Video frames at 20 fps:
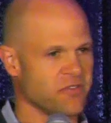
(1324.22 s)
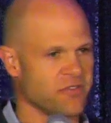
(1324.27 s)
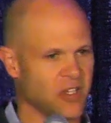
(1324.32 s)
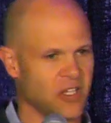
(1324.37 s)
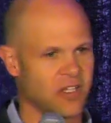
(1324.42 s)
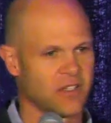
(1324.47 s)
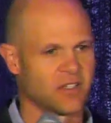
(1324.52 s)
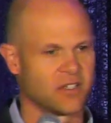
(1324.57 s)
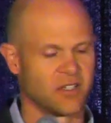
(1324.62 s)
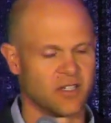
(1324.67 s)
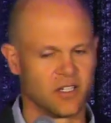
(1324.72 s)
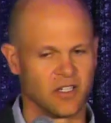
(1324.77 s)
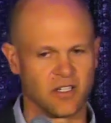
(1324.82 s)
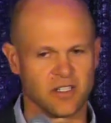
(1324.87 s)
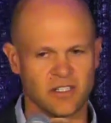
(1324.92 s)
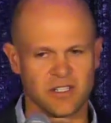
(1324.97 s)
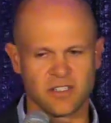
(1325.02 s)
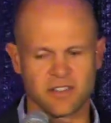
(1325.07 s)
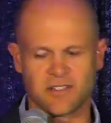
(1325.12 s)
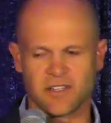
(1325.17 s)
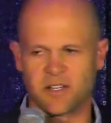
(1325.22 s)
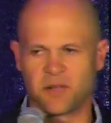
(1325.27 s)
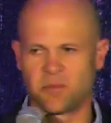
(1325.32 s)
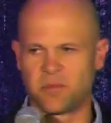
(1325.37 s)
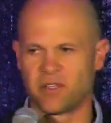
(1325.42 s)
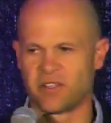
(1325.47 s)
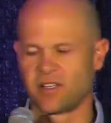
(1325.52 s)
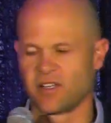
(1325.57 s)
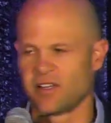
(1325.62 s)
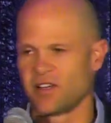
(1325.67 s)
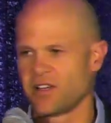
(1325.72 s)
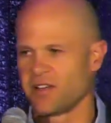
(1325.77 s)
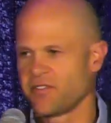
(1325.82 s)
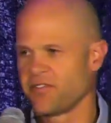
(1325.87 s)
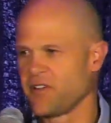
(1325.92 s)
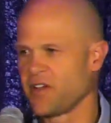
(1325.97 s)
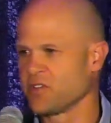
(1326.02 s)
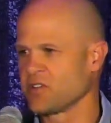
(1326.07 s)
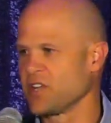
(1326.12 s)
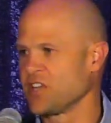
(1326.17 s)
event. He's got a big
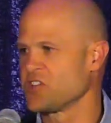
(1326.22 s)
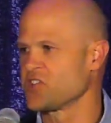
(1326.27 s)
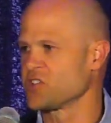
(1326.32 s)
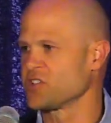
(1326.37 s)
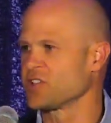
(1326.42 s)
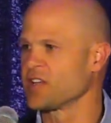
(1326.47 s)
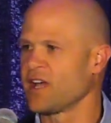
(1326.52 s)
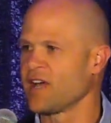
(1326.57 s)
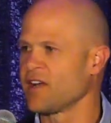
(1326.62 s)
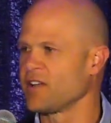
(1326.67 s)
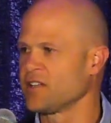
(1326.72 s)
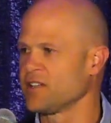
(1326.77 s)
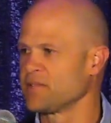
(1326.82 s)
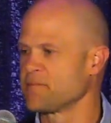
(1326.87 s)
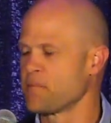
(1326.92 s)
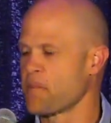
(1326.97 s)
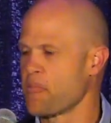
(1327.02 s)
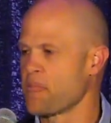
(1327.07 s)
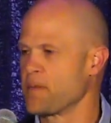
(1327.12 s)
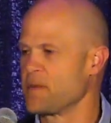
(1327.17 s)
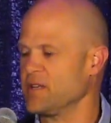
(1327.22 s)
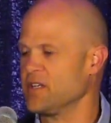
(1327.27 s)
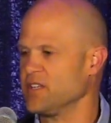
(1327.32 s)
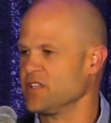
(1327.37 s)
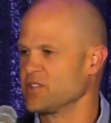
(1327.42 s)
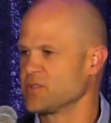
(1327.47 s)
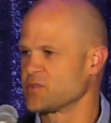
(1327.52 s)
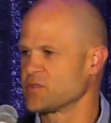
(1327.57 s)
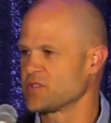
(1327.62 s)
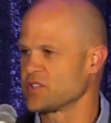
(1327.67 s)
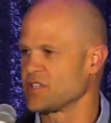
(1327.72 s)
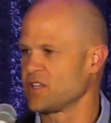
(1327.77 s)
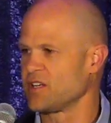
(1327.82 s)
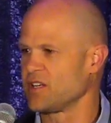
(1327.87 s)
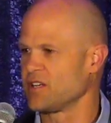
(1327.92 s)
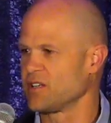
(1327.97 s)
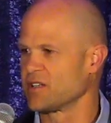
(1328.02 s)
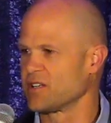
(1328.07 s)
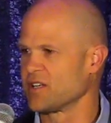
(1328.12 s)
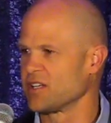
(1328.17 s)
foundation gala. This was
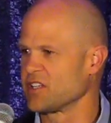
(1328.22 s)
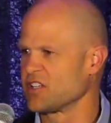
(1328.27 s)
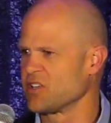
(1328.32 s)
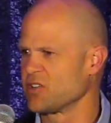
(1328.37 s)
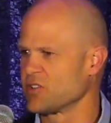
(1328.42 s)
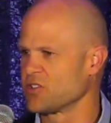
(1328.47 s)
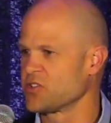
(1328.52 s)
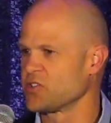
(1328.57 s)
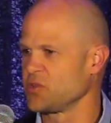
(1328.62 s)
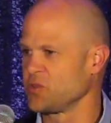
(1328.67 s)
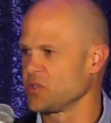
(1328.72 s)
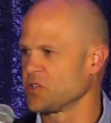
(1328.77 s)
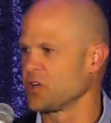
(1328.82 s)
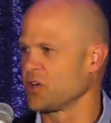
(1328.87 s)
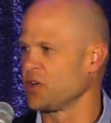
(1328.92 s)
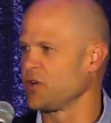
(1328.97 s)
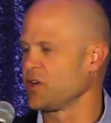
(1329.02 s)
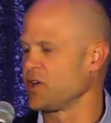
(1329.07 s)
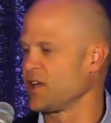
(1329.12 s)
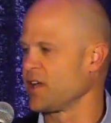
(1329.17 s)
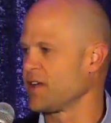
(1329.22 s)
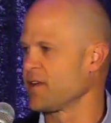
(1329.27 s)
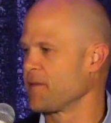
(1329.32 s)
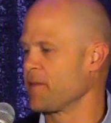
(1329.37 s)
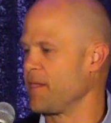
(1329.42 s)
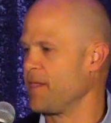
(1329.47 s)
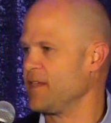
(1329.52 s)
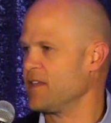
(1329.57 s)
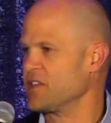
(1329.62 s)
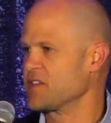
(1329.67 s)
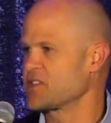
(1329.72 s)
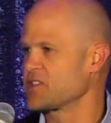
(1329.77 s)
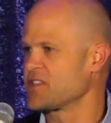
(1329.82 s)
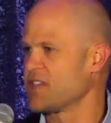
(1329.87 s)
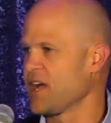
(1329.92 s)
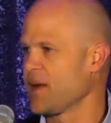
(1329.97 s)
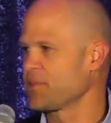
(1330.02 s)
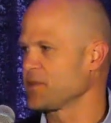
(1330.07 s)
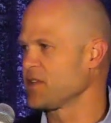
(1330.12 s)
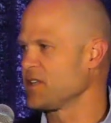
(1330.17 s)
a year or two ago, and I
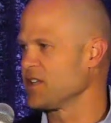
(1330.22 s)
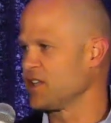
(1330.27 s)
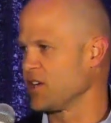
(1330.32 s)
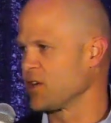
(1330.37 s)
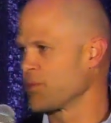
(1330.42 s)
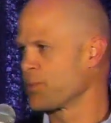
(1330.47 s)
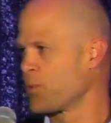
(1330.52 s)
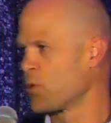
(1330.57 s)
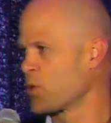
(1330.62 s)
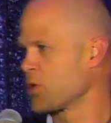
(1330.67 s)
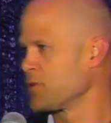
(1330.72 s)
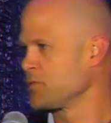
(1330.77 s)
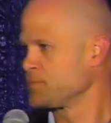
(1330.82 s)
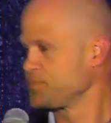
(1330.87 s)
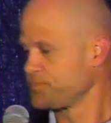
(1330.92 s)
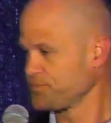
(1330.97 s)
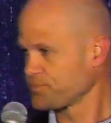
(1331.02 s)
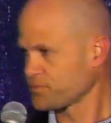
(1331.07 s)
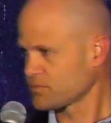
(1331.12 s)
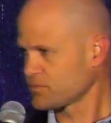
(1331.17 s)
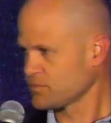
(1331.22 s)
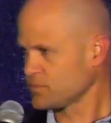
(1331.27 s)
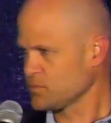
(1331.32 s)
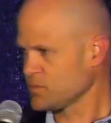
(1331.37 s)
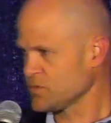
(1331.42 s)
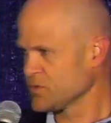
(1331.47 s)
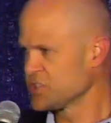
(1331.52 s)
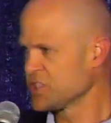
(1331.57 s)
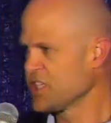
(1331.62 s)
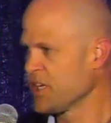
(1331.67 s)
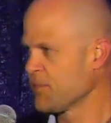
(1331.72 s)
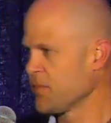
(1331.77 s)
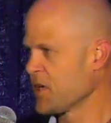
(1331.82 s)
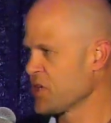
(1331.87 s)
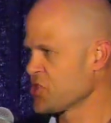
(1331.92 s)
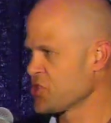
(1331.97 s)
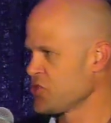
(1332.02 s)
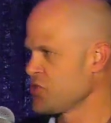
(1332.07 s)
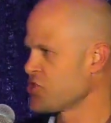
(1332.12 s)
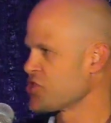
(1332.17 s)
stopped in the airport to get my
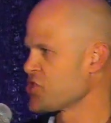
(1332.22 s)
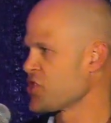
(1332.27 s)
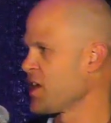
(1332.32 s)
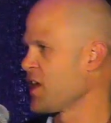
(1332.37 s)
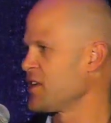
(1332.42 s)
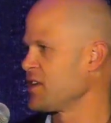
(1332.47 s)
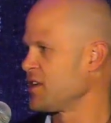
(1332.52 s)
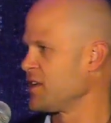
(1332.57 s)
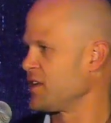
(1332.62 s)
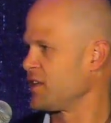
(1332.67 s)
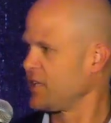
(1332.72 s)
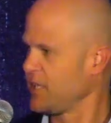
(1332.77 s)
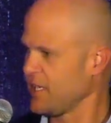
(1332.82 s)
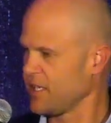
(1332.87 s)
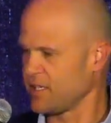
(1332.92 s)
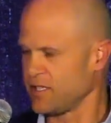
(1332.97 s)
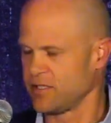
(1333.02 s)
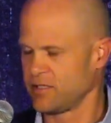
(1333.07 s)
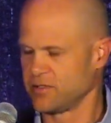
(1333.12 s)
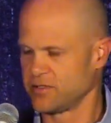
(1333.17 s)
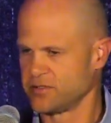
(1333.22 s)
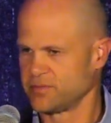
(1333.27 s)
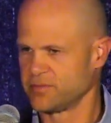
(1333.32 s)
shoes shined in Atlanta.